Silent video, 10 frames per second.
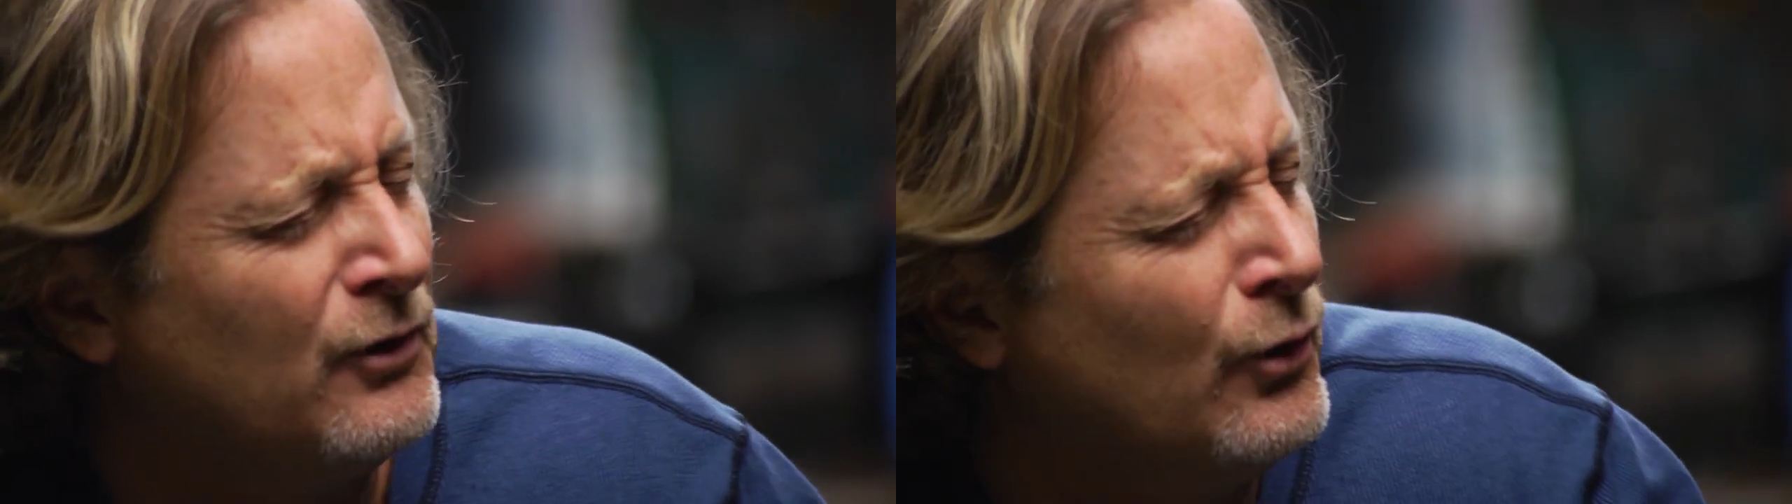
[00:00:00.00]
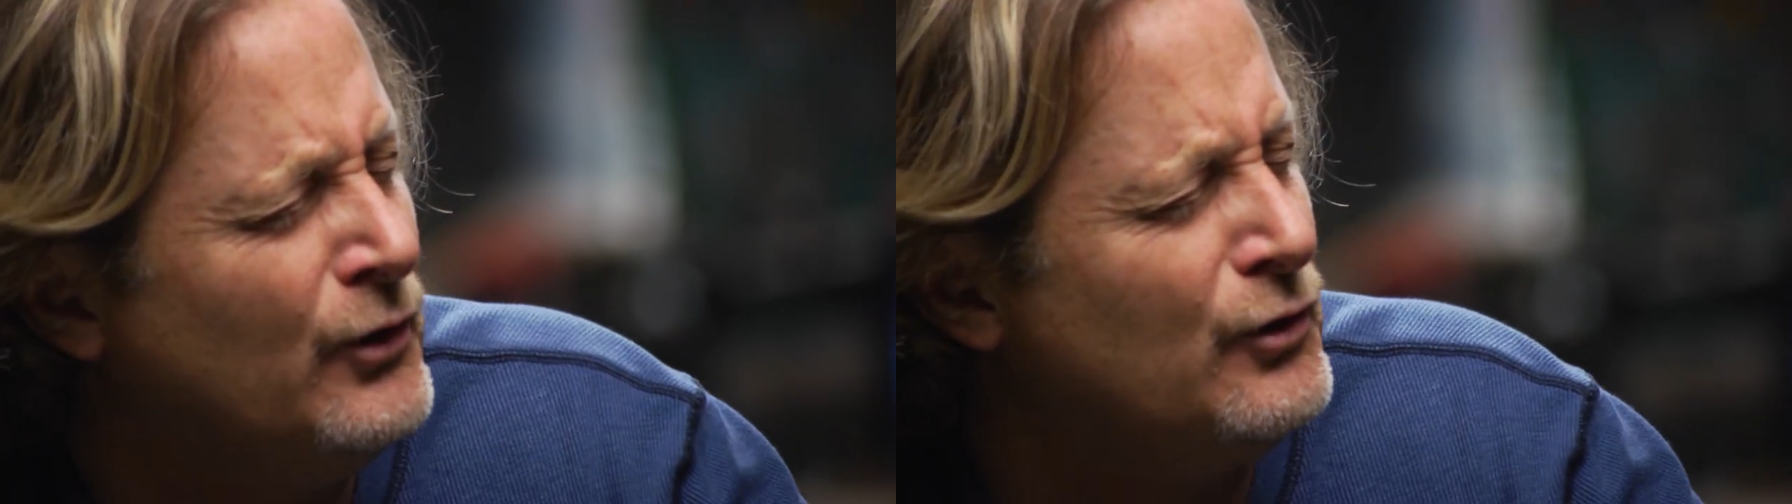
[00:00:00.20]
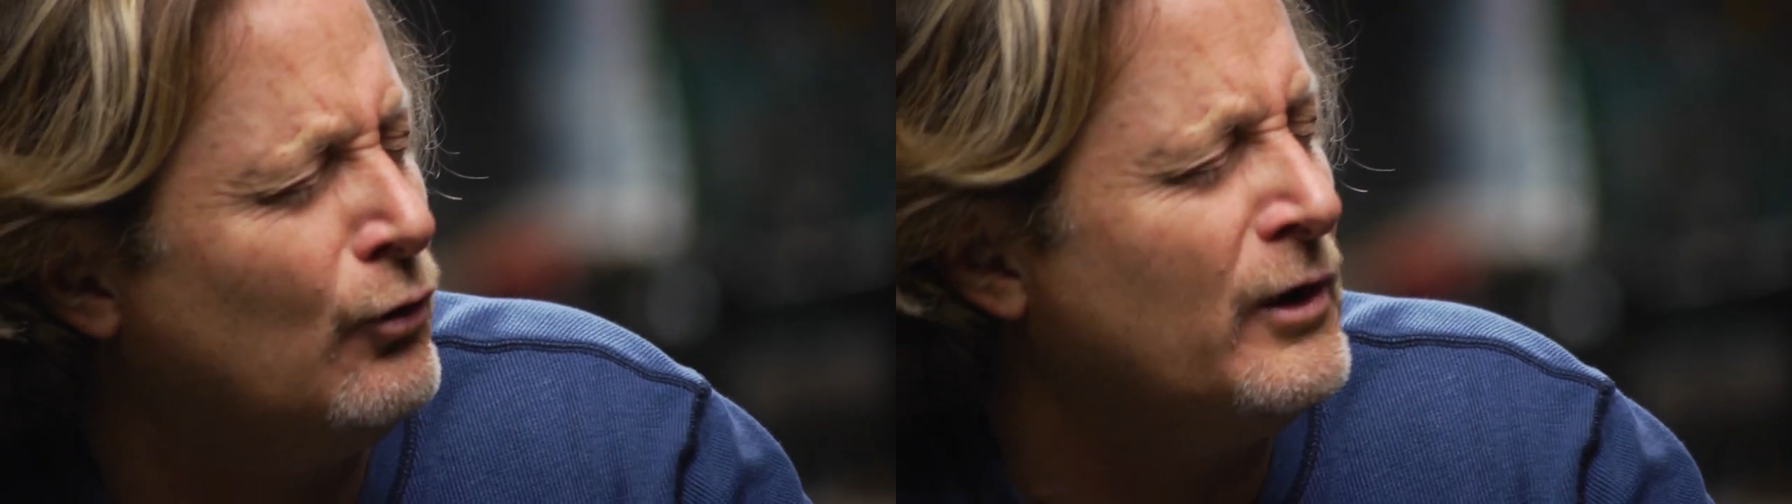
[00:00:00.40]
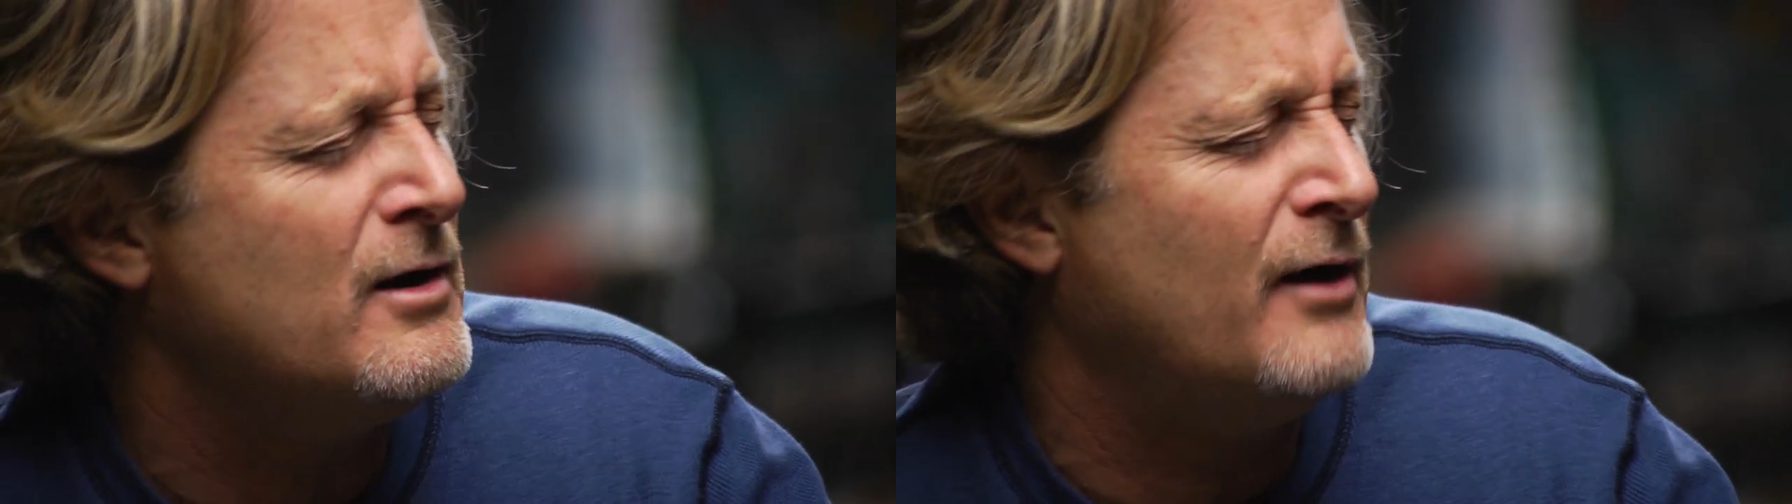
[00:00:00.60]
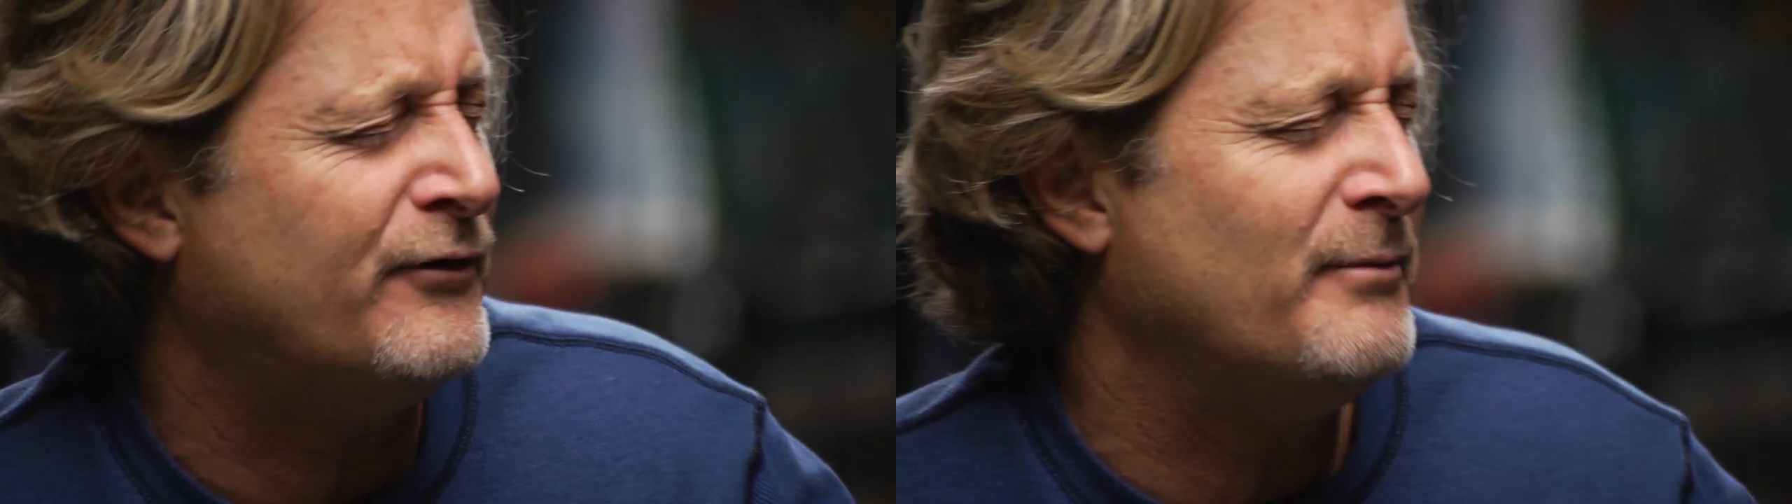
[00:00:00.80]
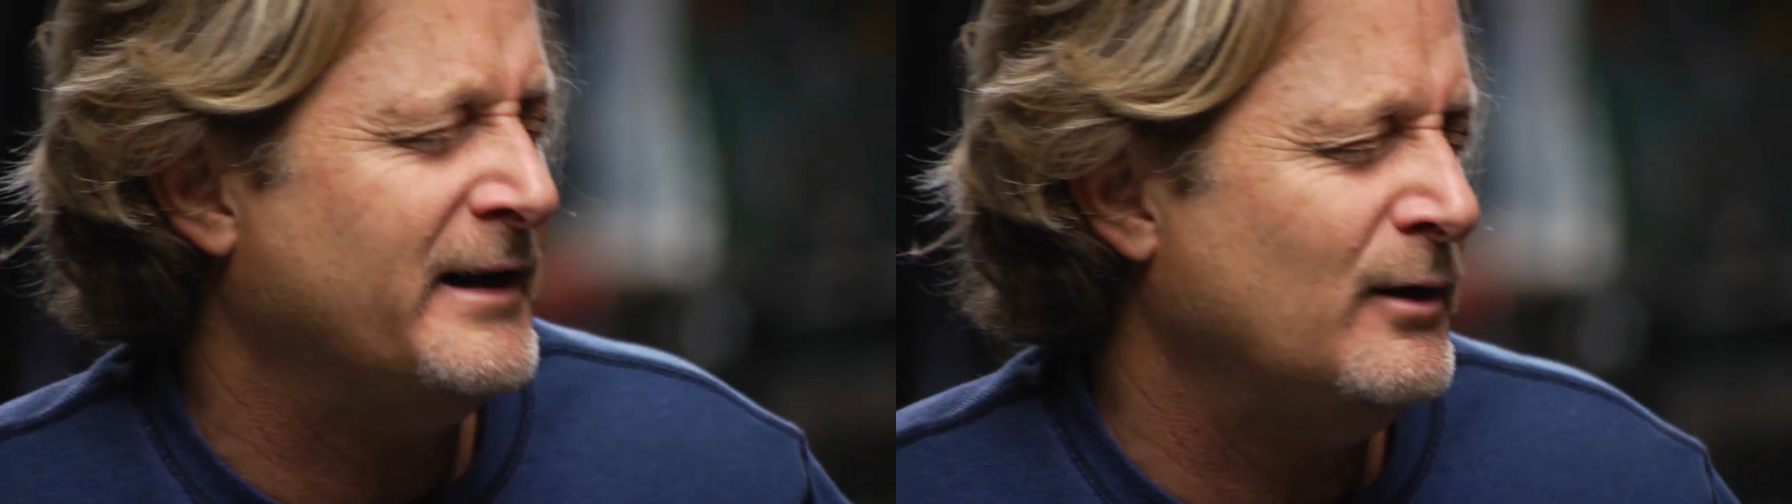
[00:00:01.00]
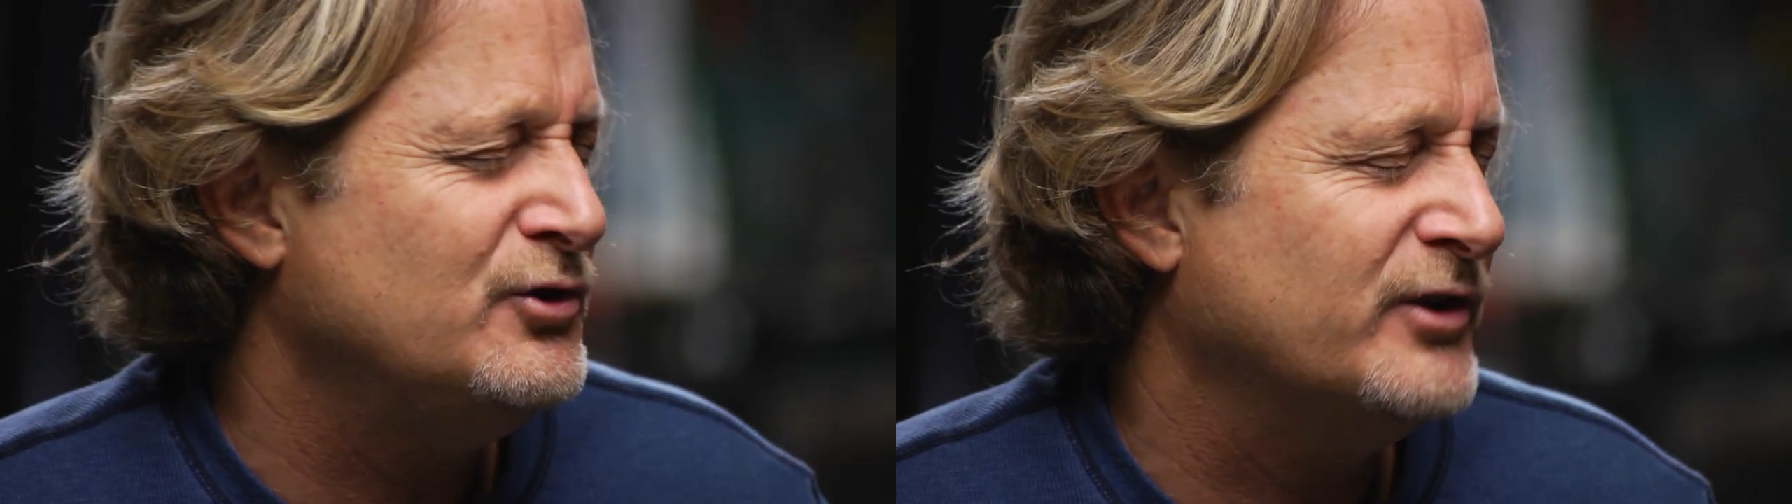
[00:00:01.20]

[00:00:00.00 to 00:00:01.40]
learned early on from my own